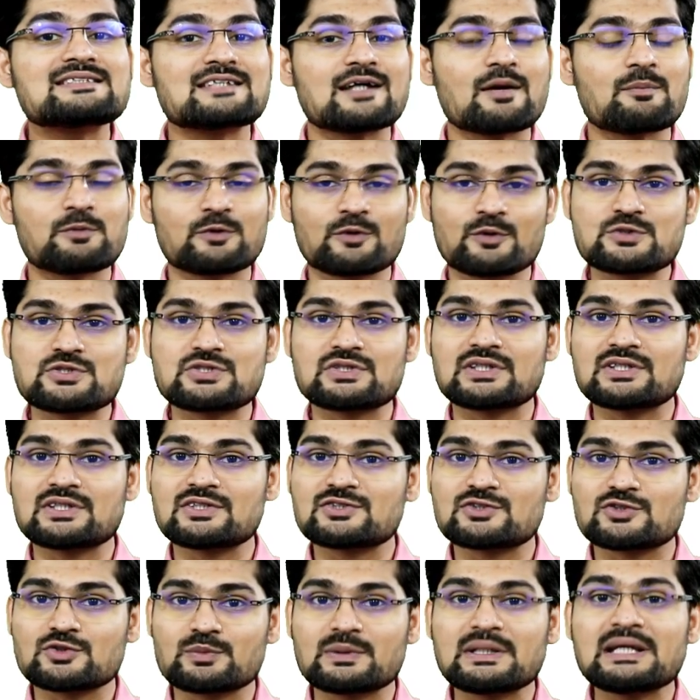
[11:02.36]
approach
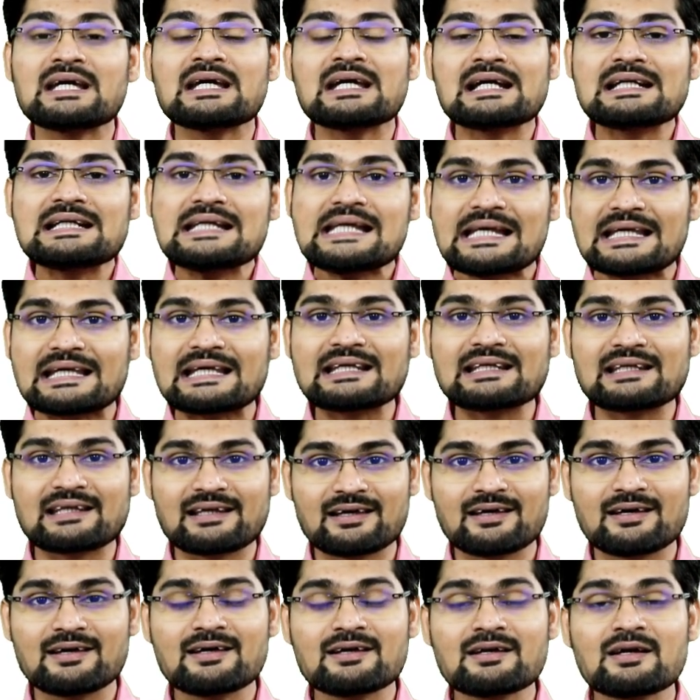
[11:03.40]
needs to be taken
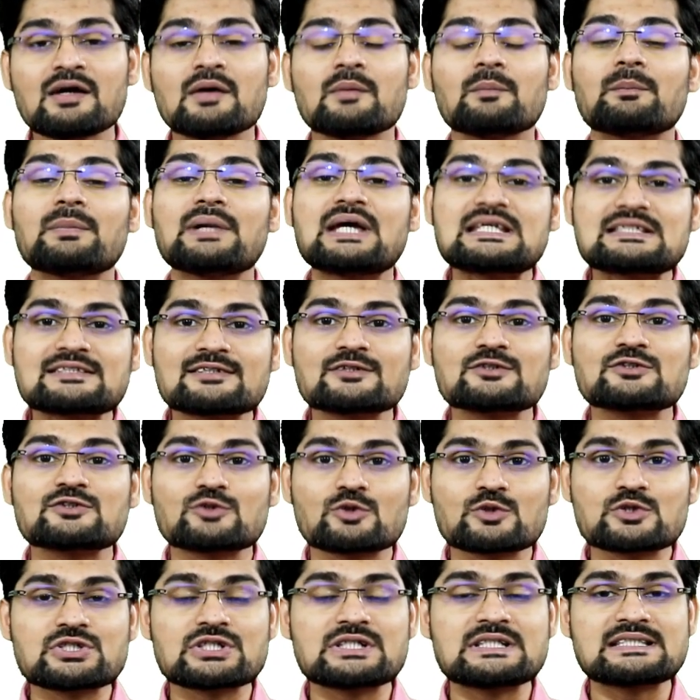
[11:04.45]
care based on
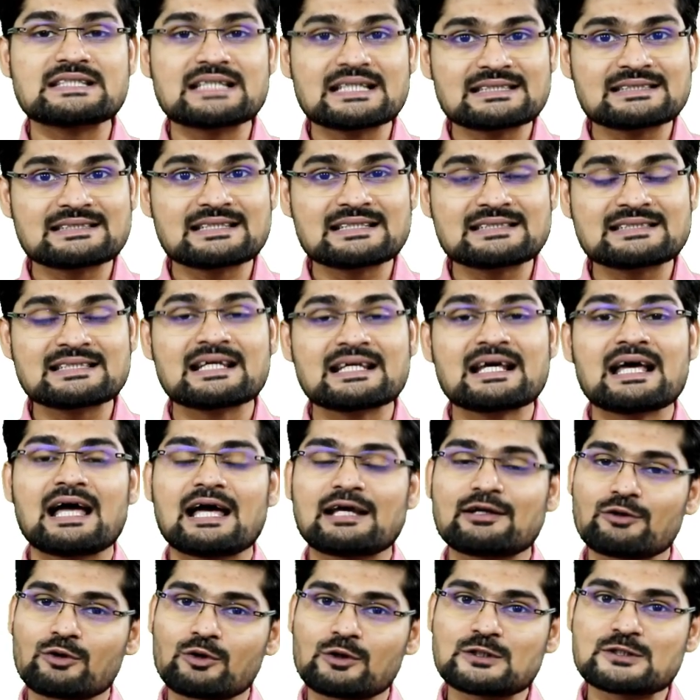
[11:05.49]
social justice
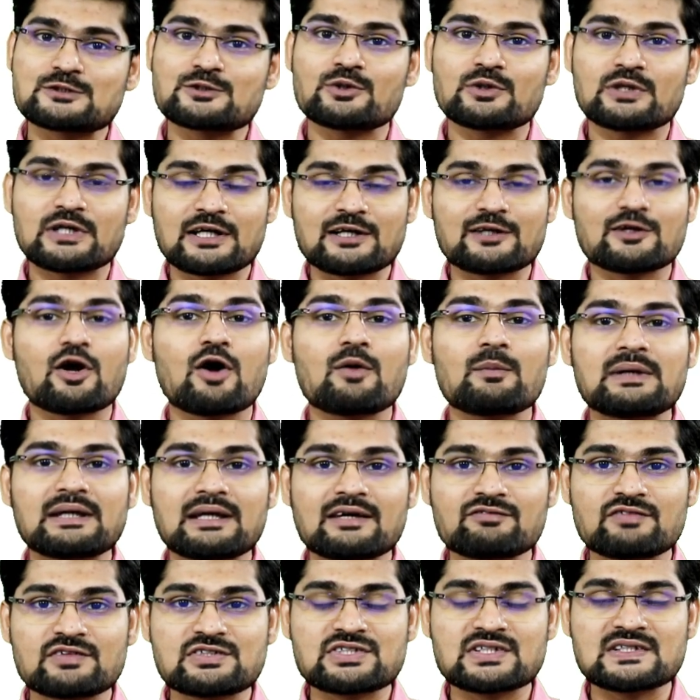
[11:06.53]
and also economic
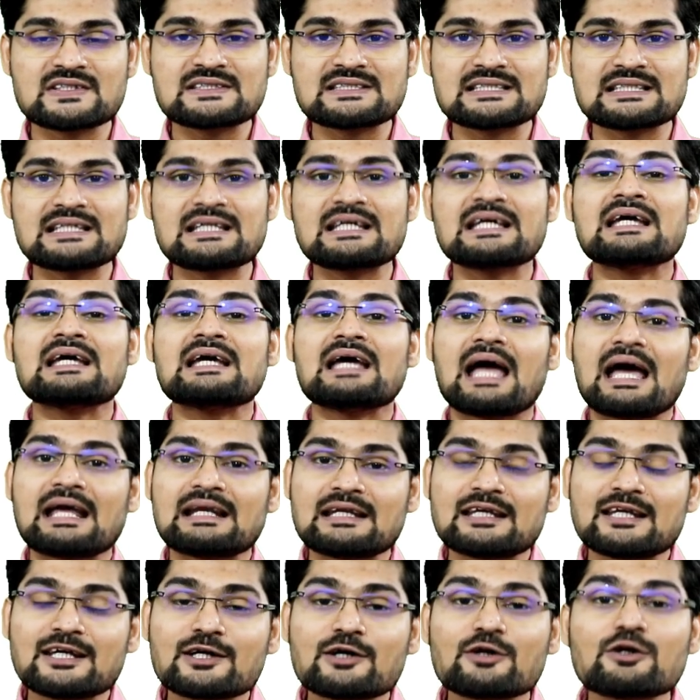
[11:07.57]
efficiency
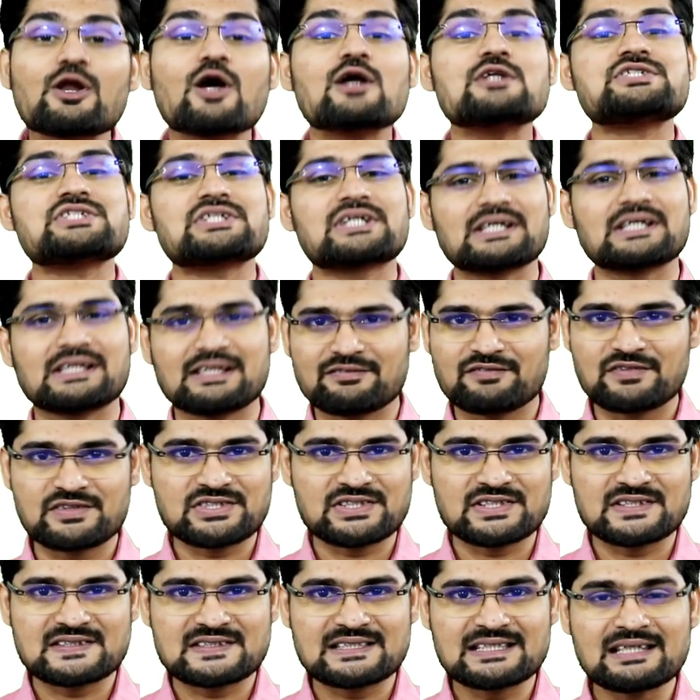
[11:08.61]
and ecological
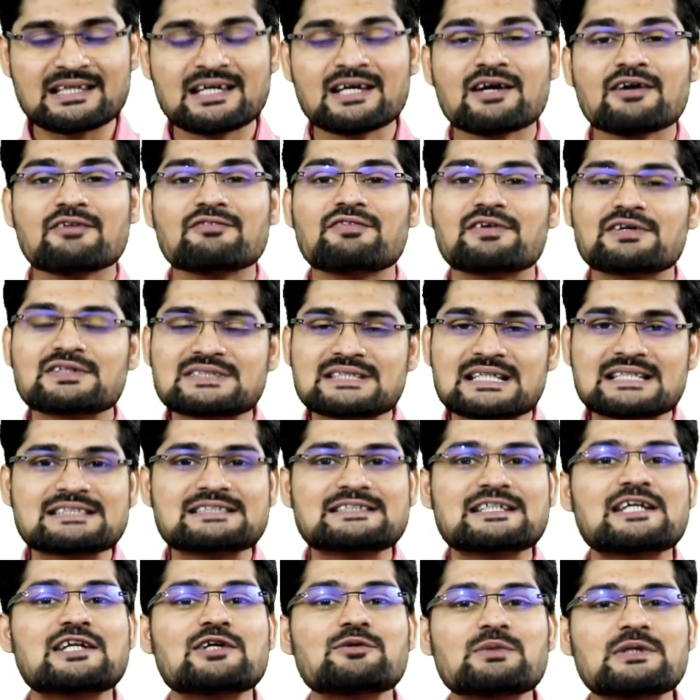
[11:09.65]
efficiency for
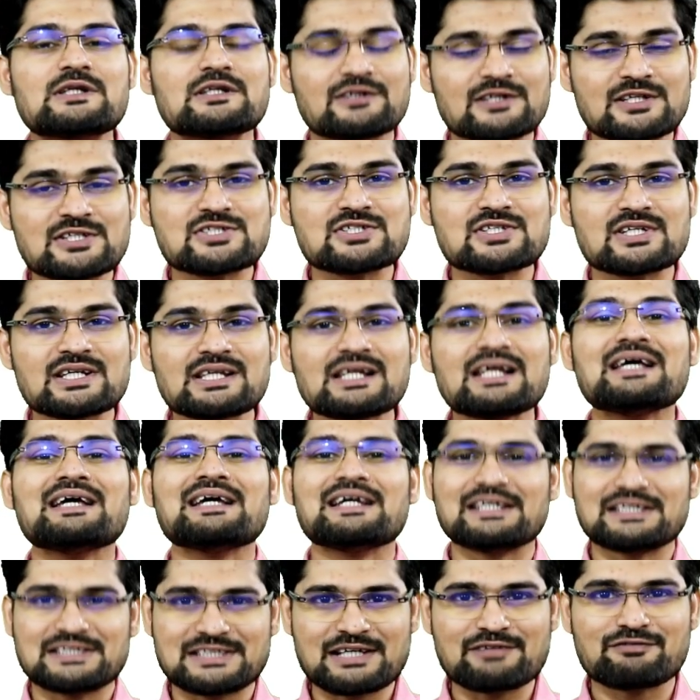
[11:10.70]
sustainable regional
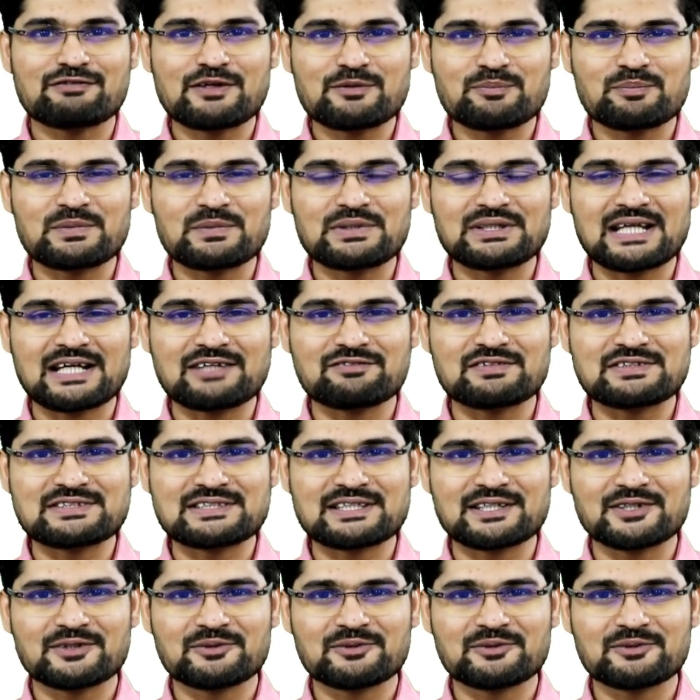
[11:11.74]
development that we say